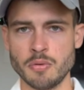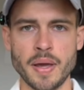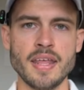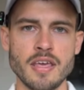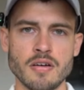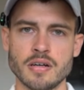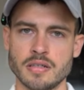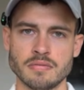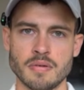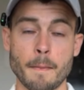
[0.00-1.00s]
20
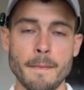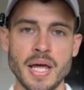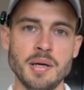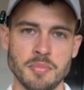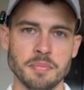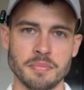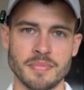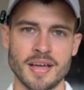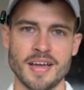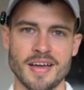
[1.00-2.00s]
year minimum
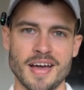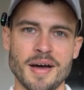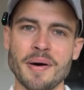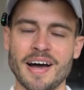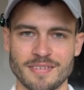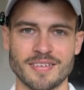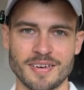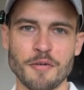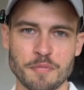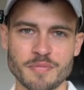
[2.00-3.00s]
amount
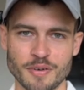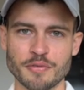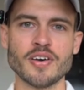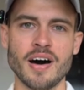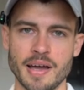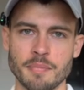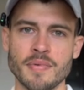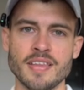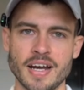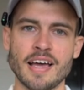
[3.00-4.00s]
of
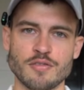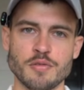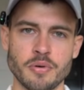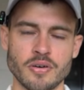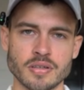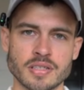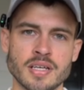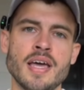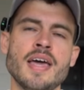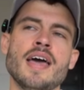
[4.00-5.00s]
time that has to pass,
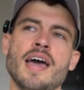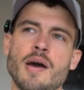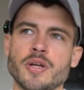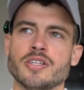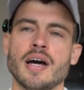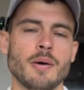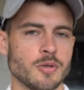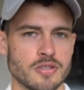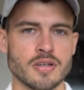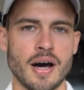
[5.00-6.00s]
which I would
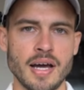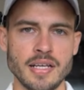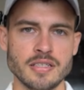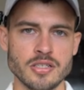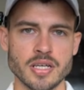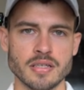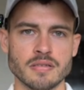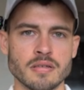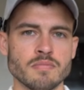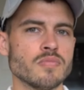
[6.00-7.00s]
highly
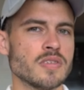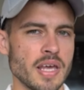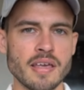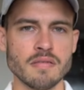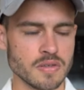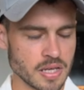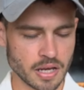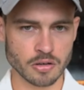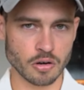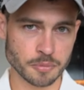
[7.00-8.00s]
suggest taking the
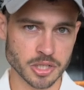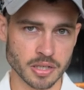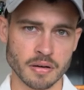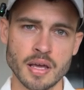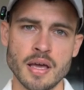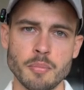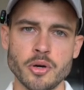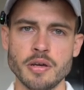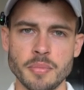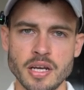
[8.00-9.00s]
second option,
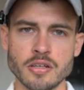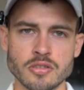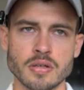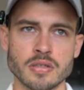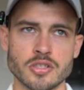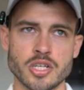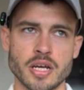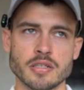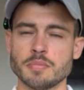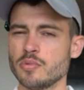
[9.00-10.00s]
putting your money in stocks and
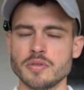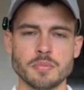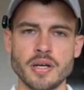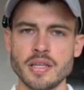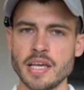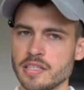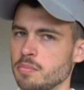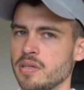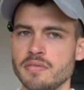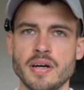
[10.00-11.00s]
shares, just putting the
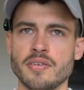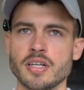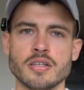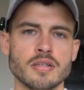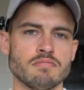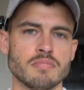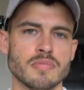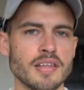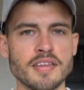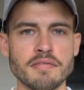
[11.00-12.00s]
S&P 500,
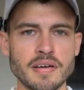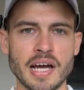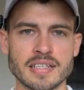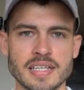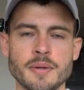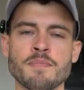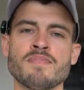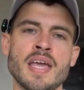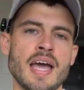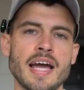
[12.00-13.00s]
nothing fancy,
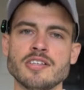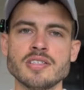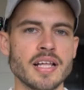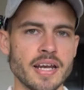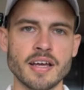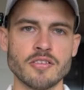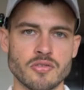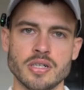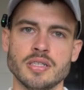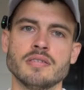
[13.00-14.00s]
and just letting it
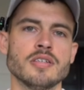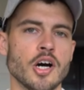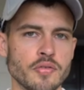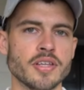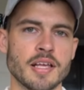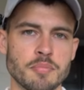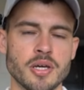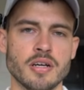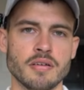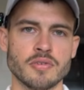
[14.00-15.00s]
grow over that
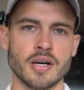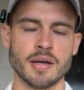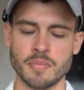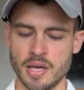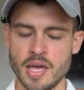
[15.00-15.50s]
period of time.